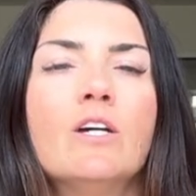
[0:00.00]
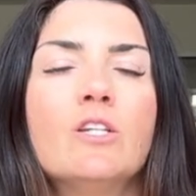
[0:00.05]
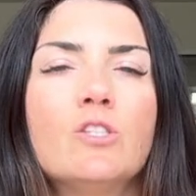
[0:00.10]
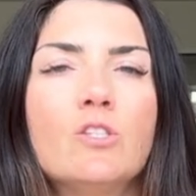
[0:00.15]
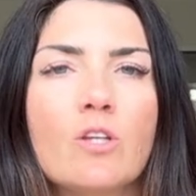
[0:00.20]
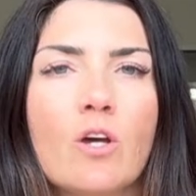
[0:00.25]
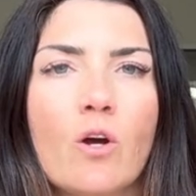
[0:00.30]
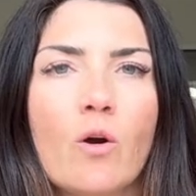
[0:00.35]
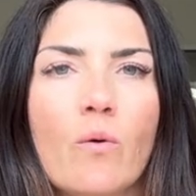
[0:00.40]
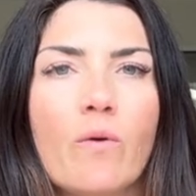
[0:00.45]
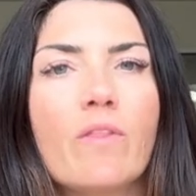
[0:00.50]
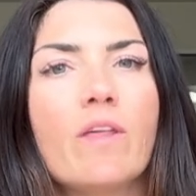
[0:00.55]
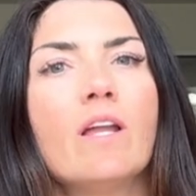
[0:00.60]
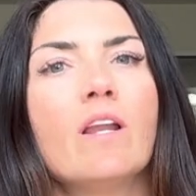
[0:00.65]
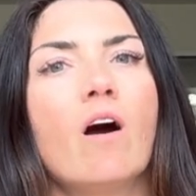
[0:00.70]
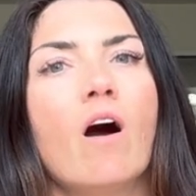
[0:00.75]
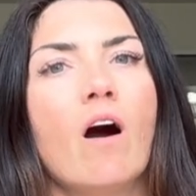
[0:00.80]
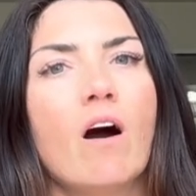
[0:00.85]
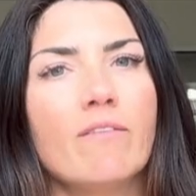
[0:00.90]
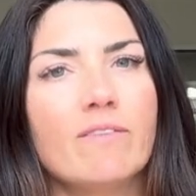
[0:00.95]
So then
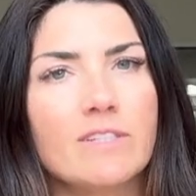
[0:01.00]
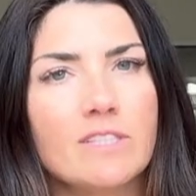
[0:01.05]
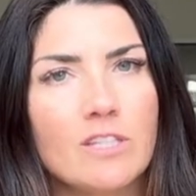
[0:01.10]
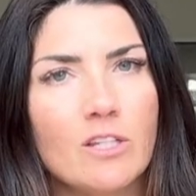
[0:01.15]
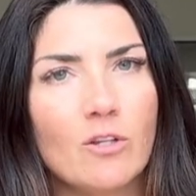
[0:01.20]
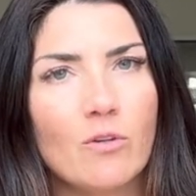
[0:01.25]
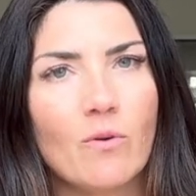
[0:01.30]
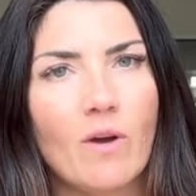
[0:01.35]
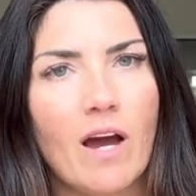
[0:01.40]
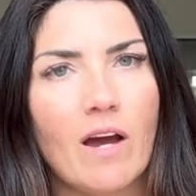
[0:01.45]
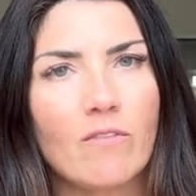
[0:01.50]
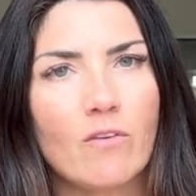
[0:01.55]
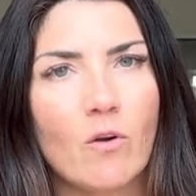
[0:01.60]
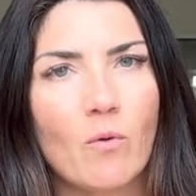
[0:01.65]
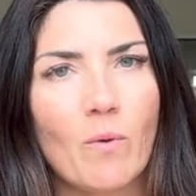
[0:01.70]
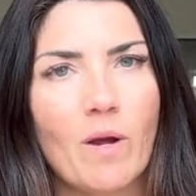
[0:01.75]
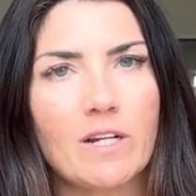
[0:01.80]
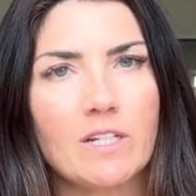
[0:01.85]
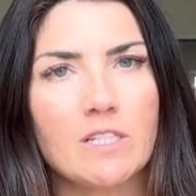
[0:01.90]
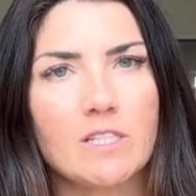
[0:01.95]
obviously you have your
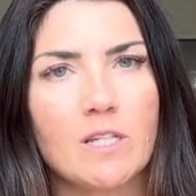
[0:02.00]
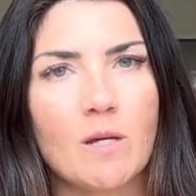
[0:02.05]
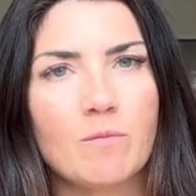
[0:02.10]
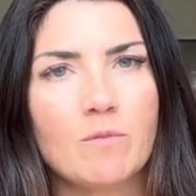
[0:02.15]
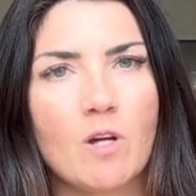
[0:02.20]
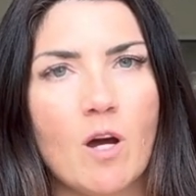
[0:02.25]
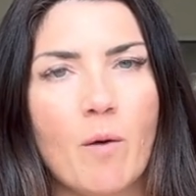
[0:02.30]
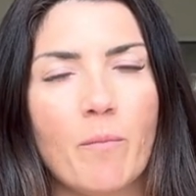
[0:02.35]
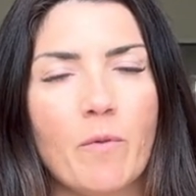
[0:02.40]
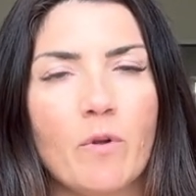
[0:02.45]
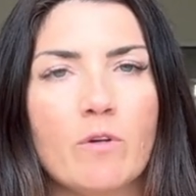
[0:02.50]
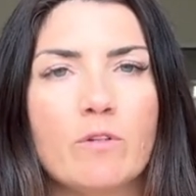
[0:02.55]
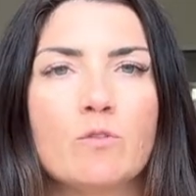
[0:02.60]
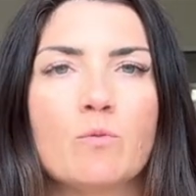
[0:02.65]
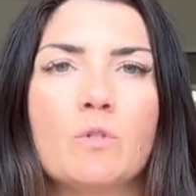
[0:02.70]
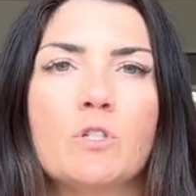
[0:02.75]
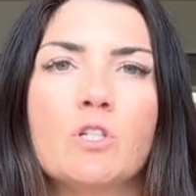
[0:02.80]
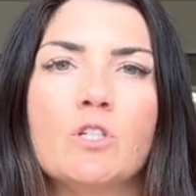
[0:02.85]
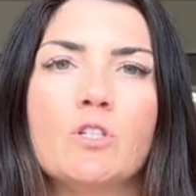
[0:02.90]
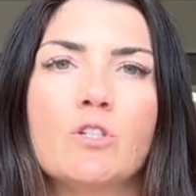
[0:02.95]
rectus abdominals,
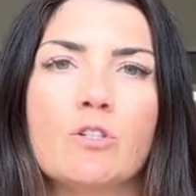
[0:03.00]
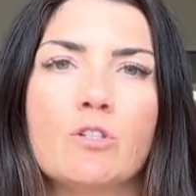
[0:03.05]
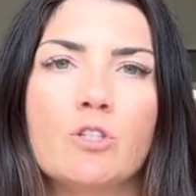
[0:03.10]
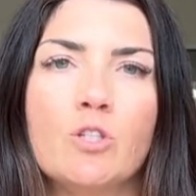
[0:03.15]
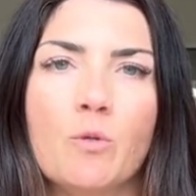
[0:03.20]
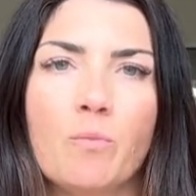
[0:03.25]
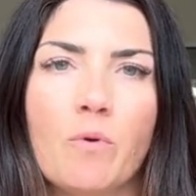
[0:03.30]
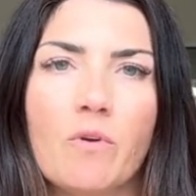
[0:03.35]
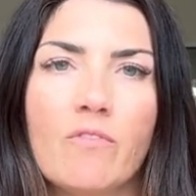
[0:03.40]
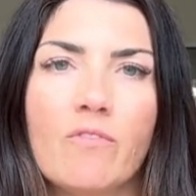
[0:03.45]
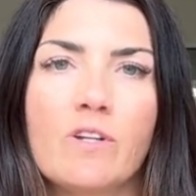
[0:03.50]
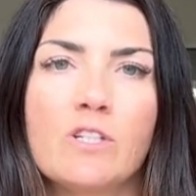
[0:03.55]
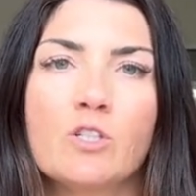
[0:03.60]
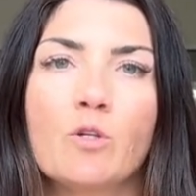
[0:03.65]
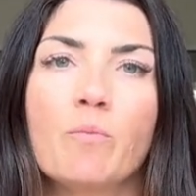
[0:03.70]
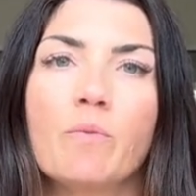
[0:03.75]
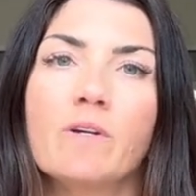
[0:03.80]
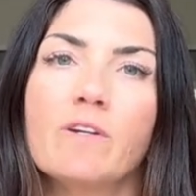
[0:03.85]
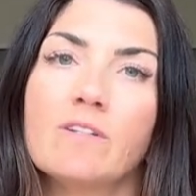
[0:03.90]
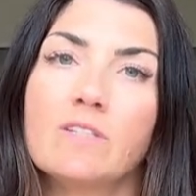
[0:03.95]
which is your
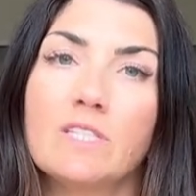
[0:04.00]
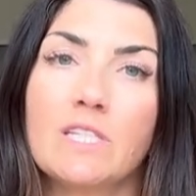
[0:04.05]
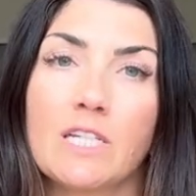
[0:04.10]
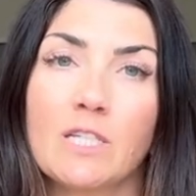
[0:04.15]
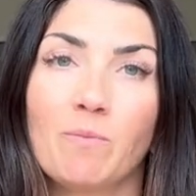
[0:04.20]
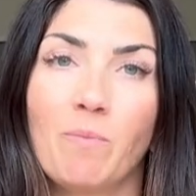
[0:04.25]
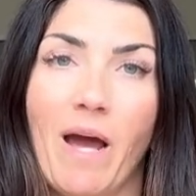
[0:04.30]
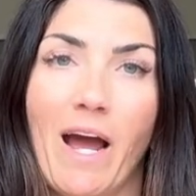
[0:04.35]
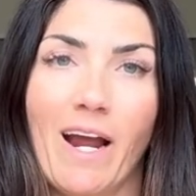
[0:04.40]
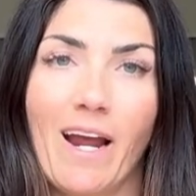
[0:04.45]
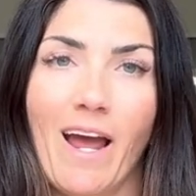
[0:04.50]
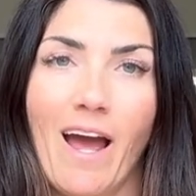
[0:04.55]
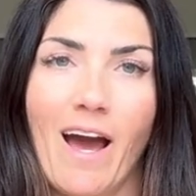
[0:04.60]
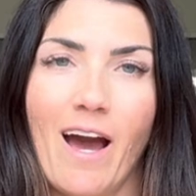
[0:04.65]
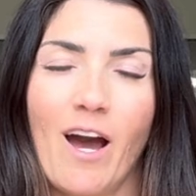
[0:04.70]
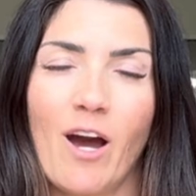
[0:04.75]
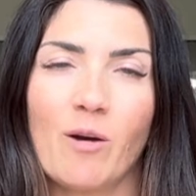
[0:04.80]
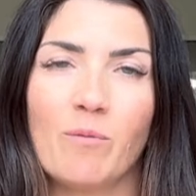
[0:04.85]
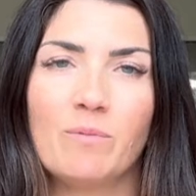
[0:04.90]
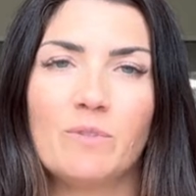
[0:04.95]
superficial six-pack
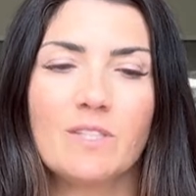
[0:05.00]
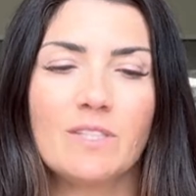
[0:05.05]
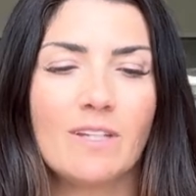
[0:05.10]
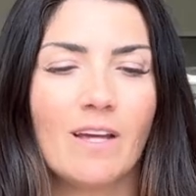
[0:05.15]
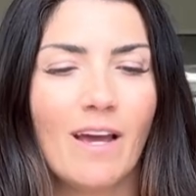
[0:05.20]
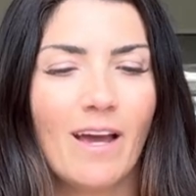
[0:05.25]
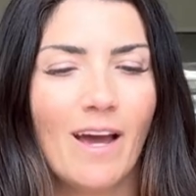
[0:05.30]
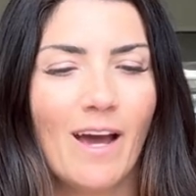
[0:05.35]
abs.